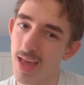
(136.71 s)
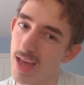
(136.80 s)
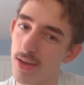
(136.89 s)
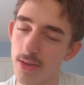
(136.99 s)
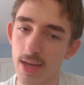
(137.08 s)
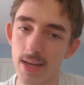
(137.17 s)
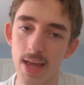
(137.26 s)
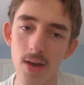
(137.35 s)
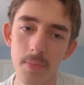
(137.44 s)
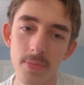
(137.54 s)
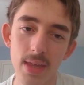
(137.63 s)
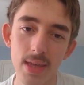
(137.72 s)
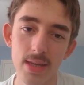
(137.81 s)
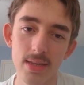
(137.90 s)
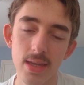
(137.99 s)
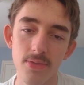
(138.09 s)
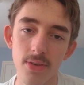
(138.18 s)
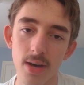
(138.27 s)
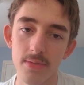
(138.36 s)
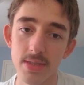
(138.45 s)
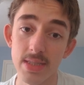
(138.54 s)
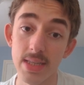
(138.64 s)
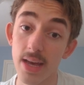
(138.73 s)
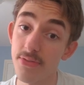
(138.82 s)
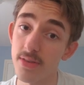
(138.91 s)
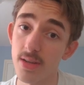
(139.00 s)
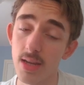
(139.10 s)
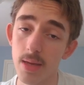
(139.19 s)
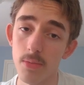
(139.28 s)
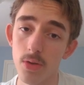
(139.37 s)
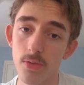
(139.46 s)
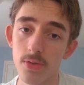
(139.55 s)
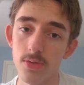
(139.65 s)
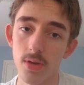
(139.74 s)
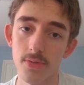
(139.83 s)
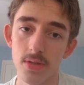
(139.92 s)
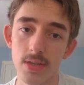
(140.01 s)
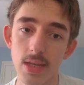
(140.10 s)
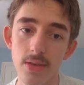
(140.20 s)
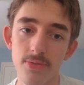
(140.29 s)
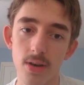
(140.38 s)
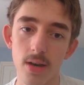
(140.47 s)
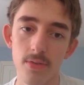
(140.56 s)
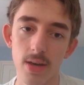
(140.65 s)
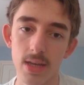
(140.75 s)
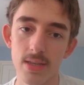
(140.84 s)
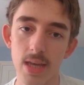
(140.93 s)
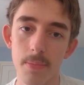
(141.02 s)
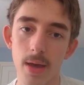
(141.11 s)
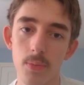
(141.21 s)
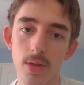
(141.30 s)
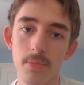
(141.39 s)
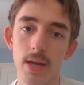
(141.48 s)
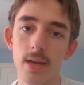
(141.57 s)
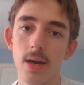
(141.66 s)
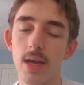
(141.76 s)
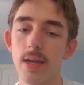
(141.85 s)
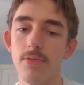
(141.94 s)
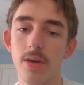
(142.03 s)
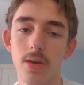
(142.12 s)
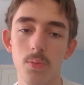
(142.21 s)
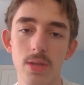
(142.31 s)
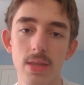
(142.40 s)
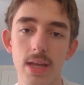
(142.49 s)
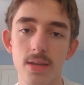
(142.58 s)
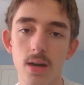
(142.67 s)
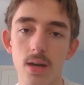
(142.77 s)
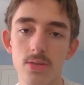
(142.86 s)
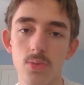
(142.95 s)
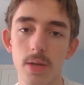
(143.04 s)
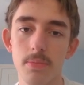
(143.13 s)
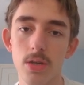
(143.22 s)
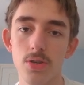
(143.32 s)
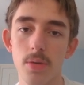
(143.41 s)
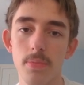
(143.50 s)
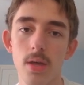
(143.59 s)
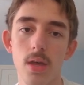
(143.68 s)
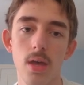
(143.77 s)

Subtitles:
And okay, now I'm thinking d5 is definitely a move, because after d5 I can take back with my knight, and if I can win that dark squared bishop,